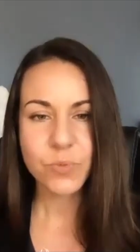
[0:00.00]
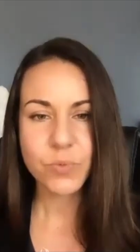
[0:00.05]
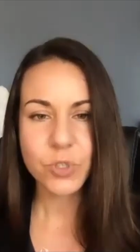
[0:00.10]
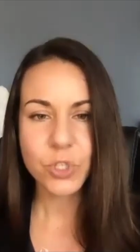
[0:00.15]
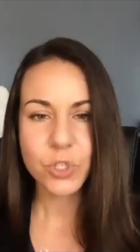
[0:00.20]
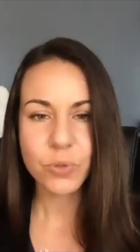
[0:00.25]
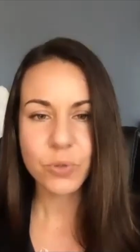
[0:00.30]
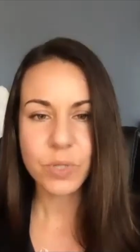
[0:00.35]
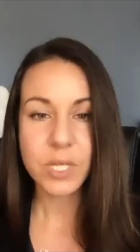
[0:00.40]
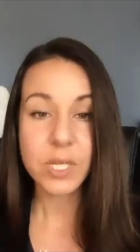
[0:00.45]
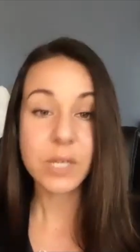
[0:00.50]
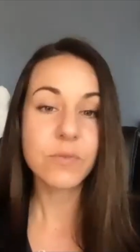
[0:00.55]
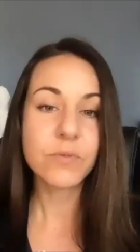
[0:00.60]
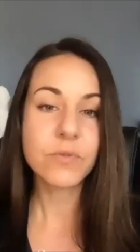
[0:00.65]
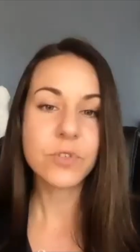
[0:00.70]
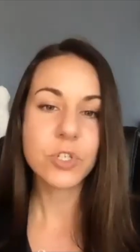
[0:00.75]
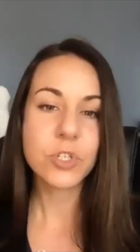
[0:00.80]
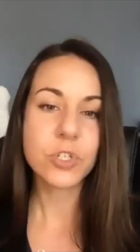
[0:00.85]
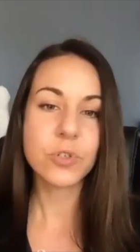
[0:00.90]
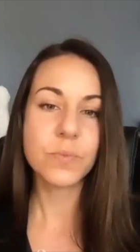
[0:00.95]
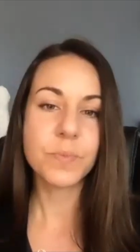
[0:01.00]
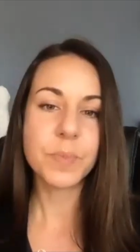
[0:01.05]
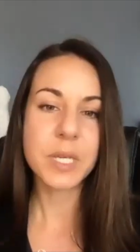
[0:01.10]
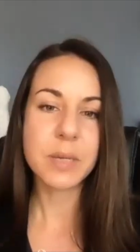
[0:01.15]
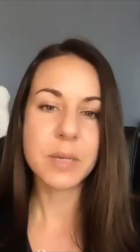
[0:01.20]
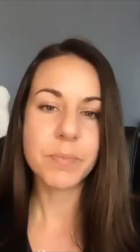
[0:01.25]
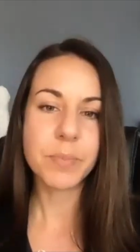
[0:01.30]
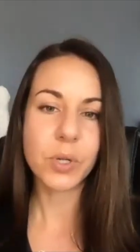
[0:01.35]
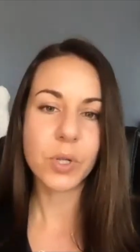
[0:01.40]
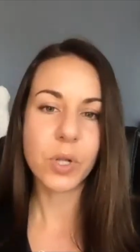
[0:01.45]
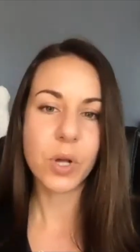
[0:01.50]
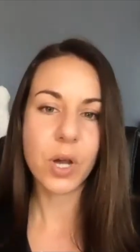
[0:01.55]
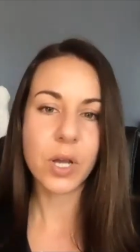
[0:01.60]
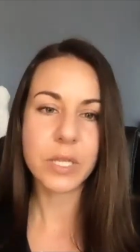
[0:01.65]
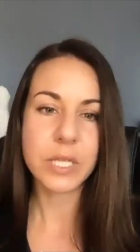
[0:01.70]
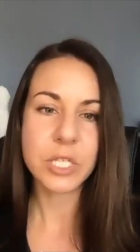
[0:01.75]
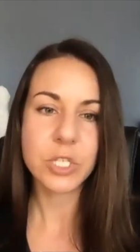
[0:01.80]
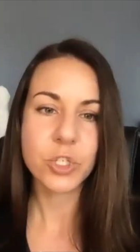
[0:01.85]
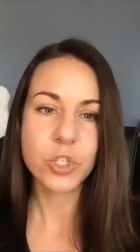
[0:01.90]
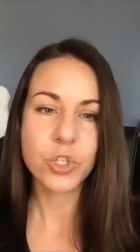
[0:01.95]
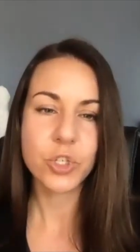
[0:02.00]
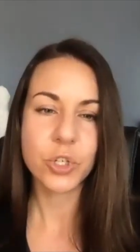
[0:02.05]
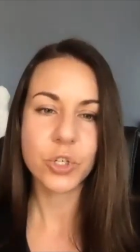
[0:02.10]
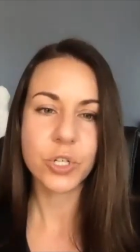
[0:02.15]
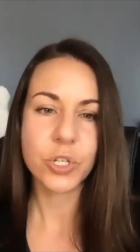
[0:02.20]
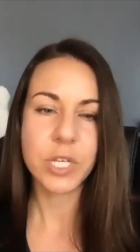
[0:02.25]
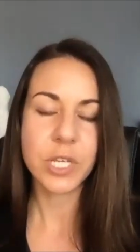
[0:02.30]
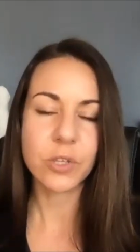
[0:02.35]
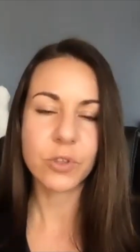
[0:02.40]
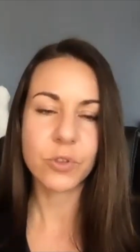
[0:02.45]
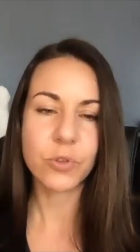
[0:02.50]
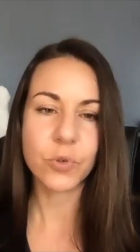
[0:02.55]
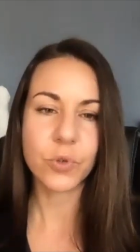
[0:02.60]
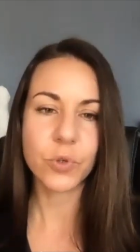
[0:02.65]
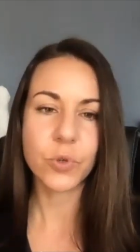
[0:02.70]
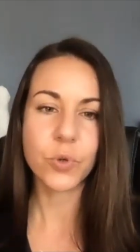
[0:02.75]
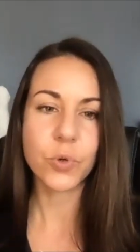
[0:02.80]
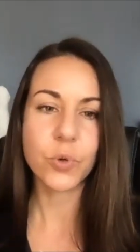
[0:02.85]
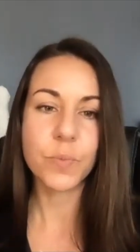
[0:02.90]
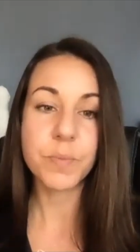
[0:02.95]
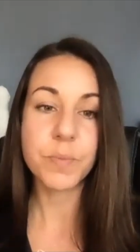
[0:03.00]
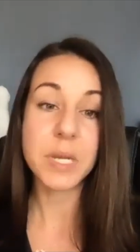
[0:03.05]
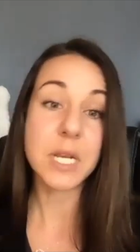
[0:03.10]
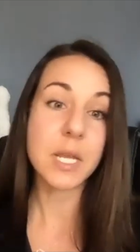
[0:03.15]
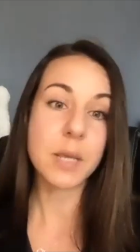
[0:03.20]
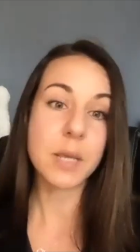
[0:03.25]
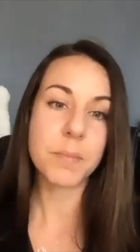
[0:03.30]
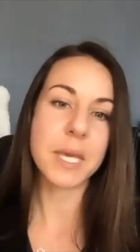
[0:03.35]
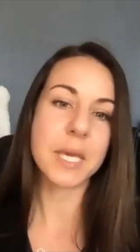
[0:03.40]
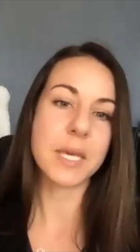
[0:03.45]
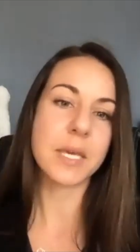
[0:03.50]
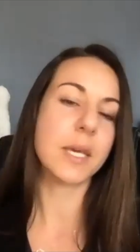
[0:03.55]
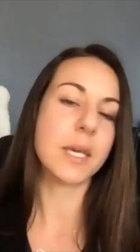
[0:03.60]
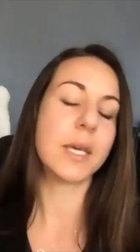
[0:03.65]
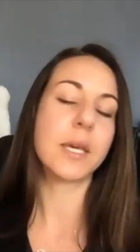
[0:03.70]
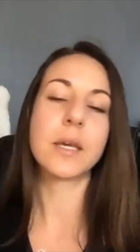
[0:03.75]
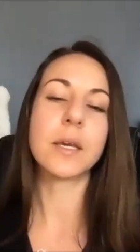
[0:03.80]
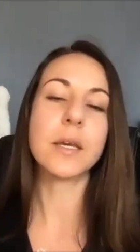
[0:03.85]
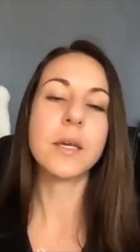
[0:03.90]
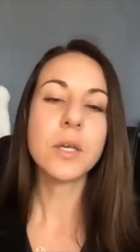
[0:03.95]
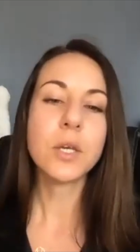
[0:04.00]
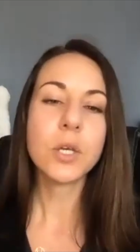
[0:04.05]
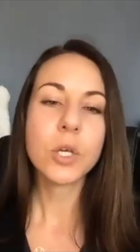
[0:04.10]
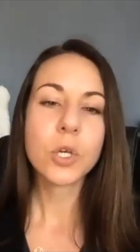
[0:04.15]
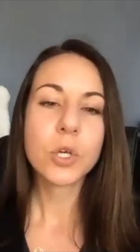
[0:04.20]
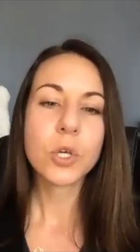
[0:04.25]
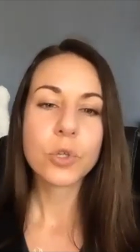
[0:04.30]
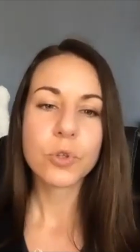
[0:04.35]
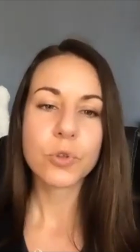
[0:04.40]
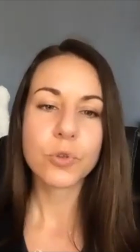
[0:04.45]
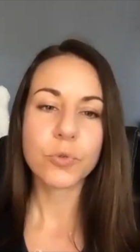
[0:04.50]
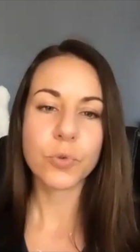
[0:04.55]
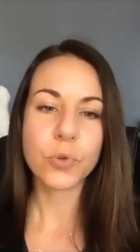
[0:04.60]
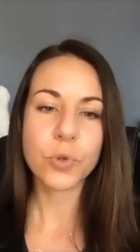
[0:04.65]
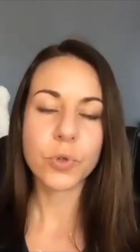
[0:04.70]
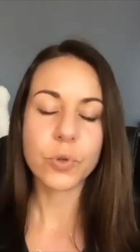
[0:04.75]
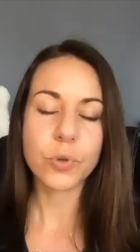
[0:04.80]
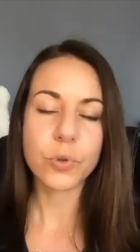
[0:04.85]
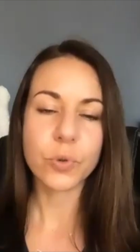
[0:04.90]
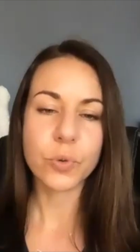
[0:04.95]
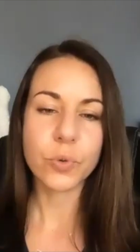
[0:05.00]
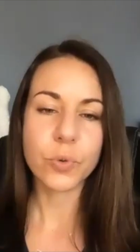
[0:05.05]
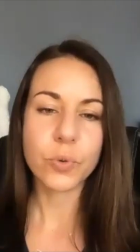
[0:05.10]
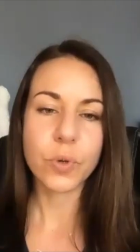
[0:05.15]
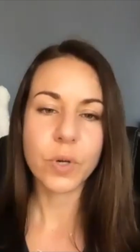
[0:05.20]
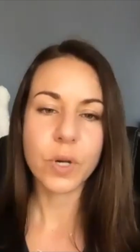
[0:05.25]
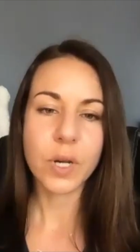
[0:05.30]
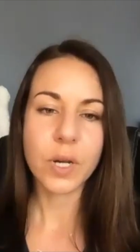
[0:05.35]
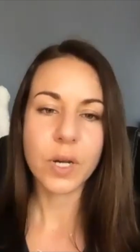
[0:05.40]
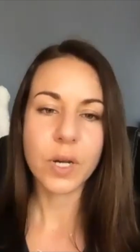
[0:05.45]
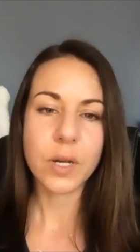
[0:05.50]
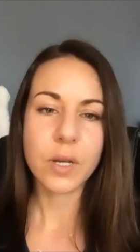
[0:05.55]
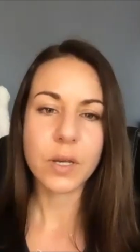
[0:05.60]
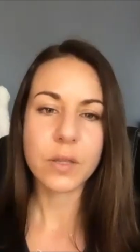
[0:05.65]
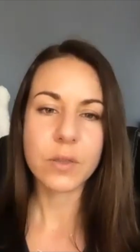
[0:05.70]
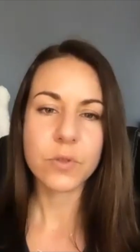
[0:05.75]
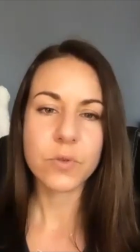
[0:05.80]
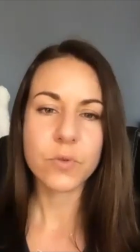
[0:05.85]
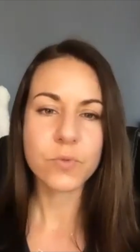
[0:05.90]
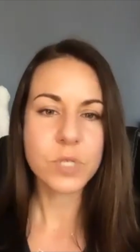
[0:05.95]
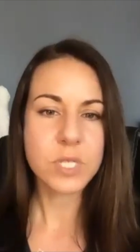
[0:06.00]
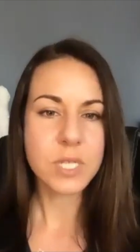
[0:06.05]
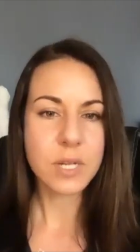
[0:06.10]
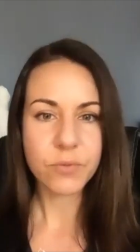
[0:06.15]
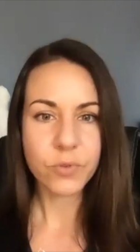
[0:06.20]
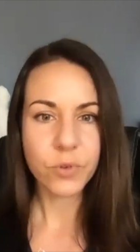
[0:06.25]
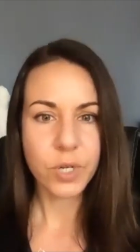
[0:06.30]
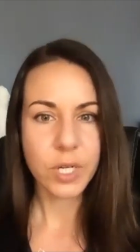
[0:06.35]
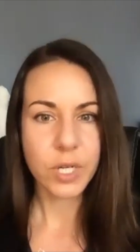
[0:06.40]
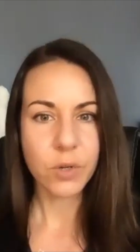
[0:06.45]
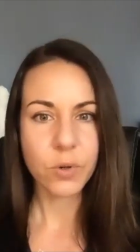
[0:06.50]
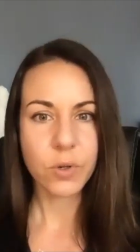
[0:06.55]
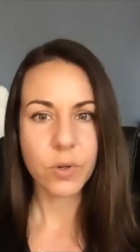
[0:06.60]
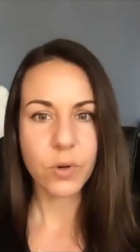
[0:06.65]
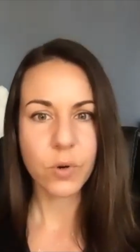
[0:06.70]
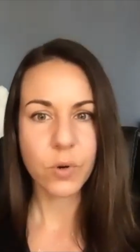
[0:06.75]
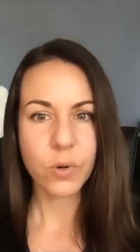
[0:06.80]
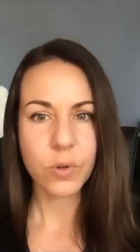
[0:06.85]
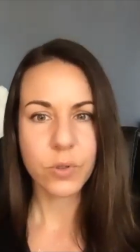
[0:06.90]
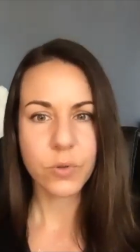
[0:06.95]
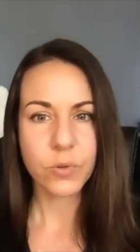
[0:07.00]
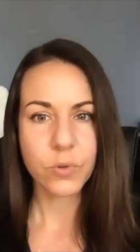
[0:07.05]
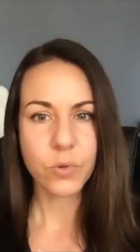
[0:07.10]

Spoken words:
would you give to people on this journey through meaning making, through suffering or through